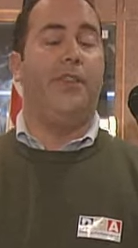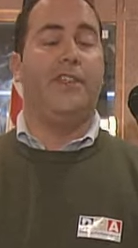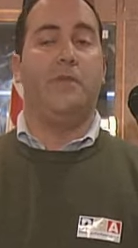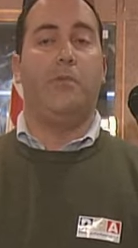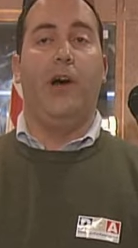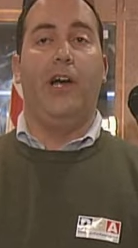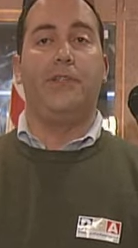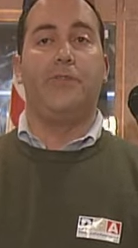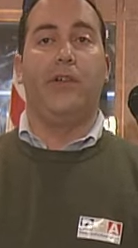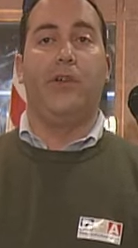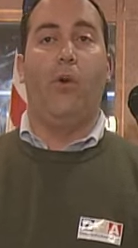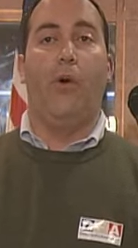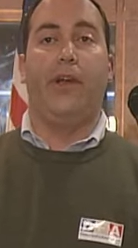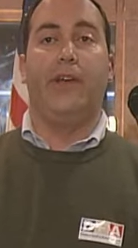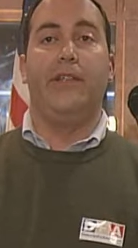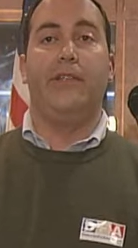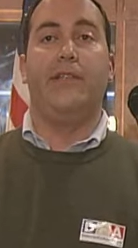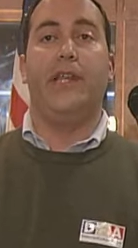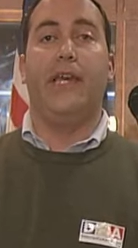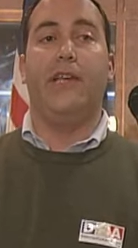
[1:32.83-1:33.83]
the sponsoring
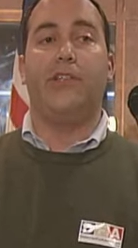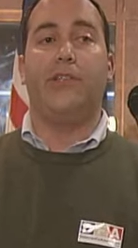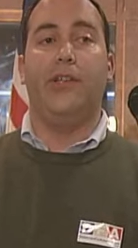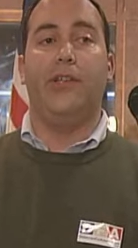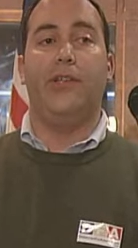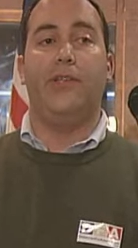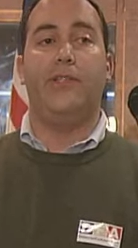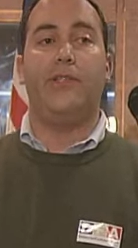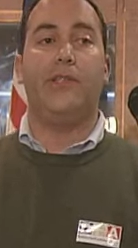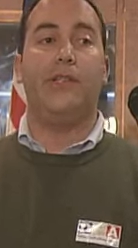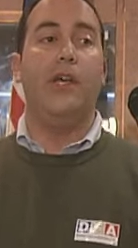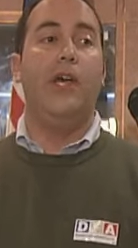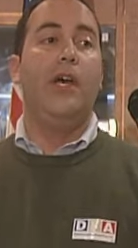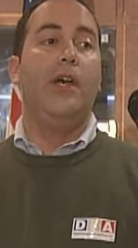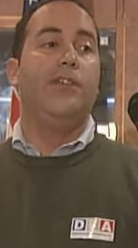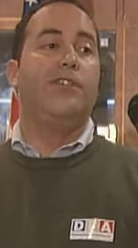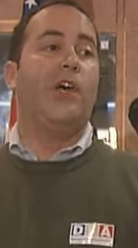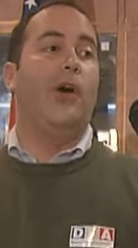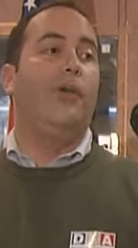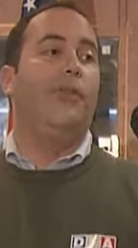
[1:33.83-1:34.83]
organizations.
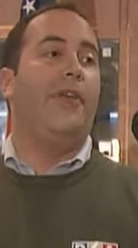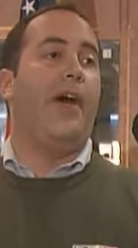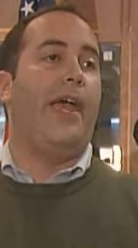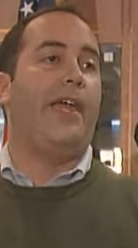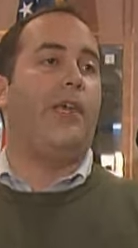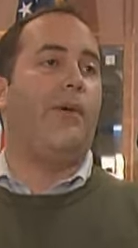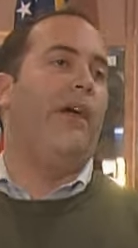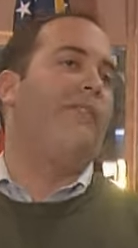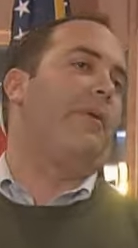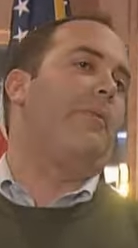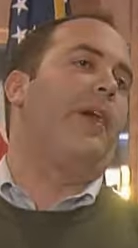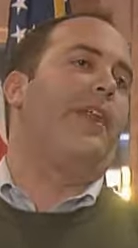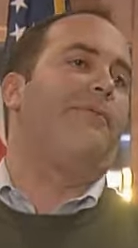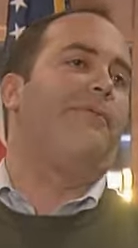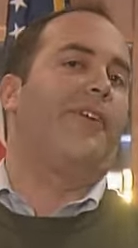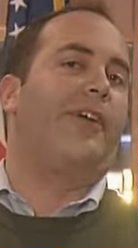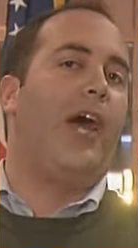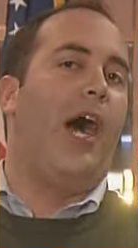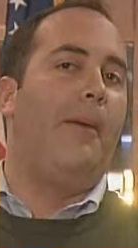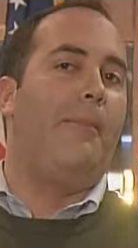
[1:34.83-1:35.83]
So thank you everybody
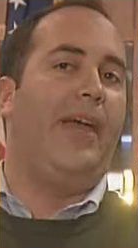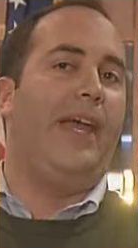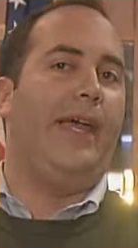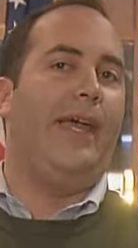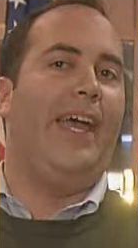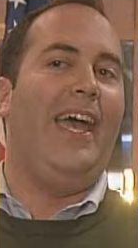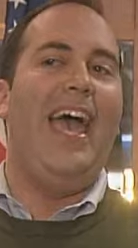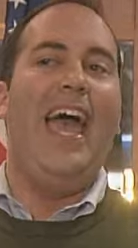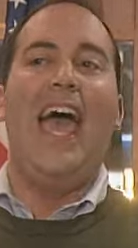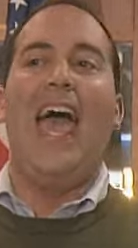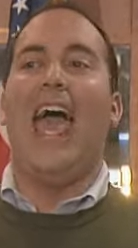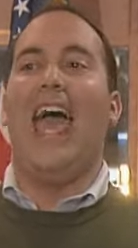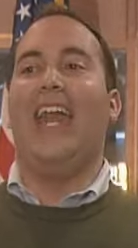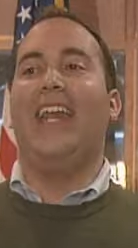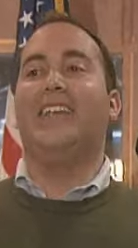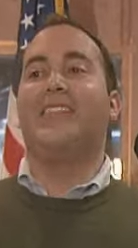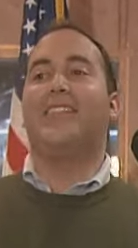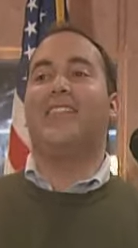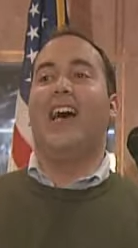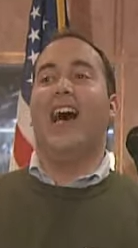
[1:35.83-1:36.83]
for coming,
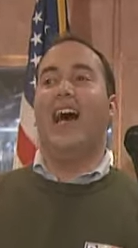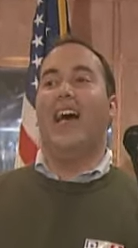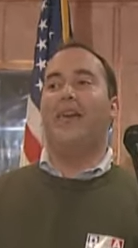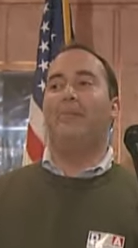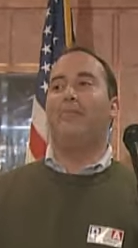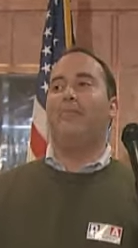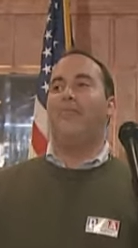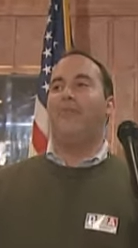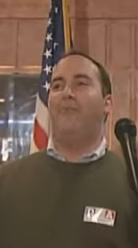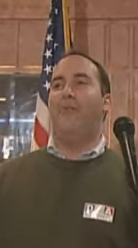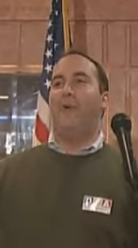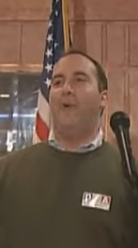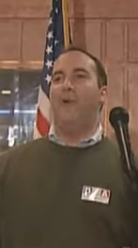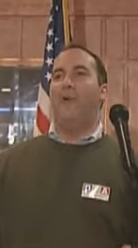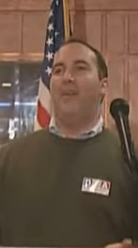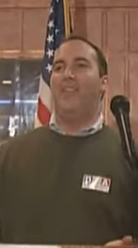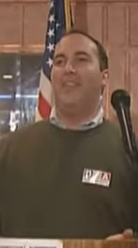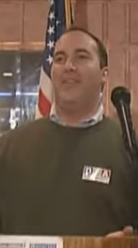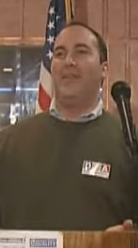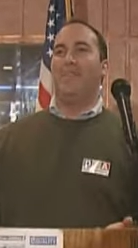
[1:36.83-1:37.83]
and it's time
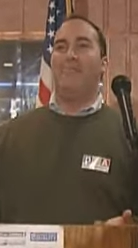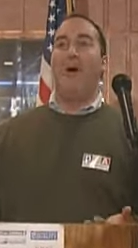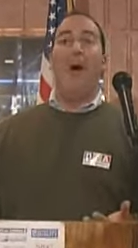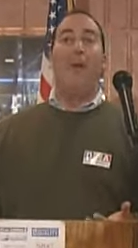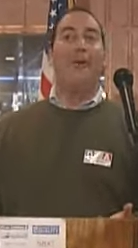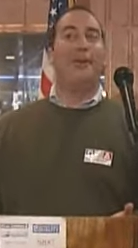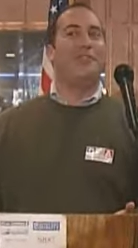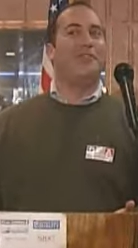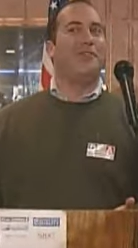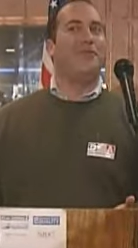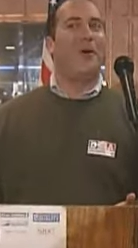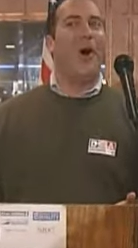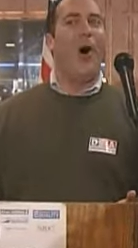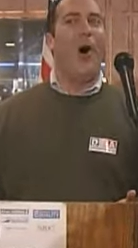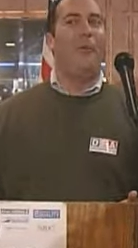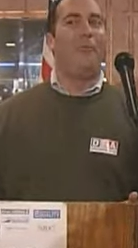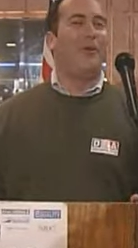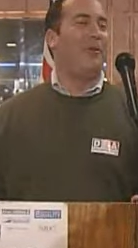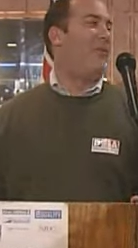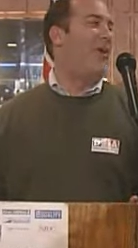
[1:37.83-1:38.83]
for the moment you've
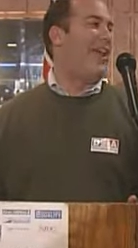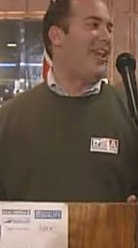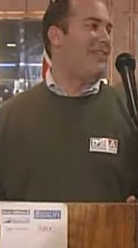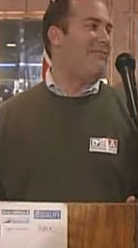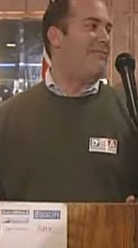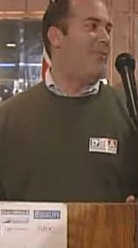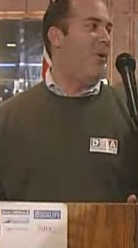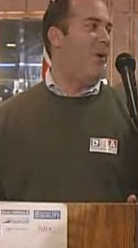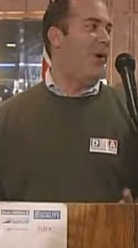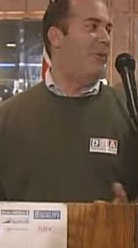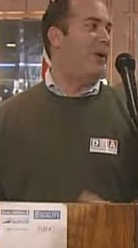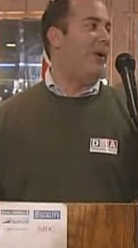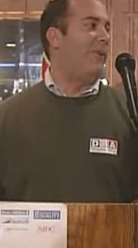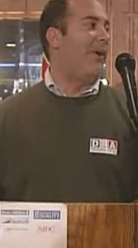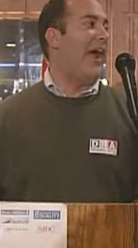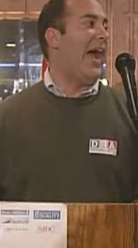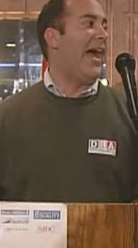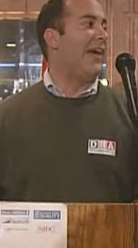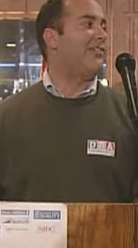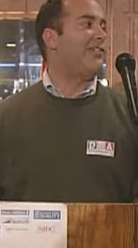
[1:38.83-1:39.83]
all been waiting for, where
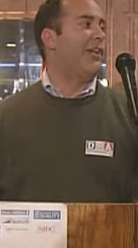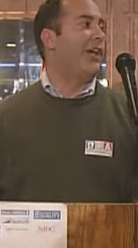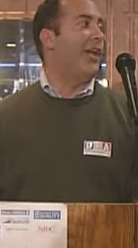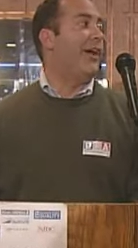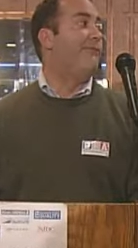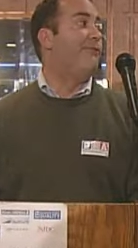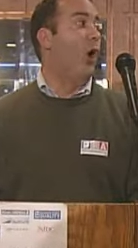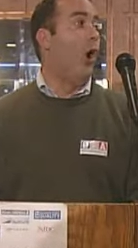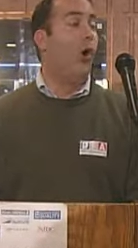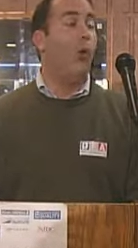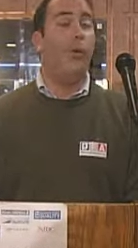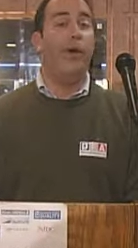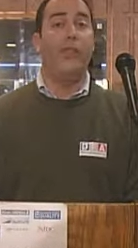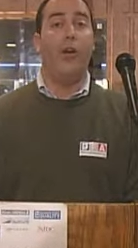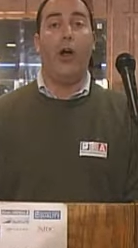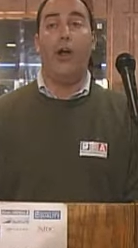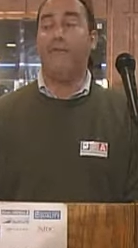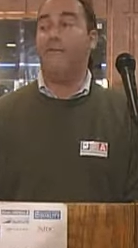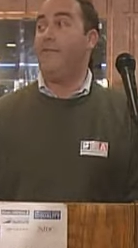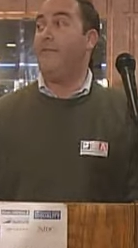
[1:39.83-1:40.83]
we're actually going to vote with
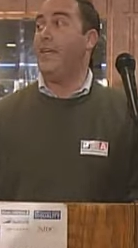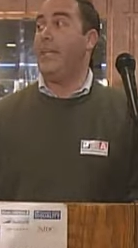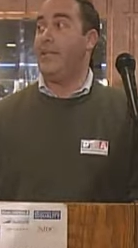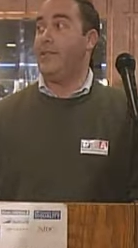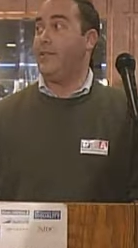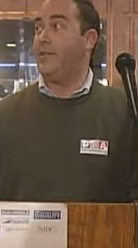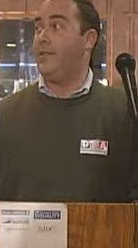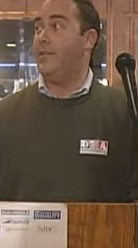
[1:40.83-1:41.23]
our feet.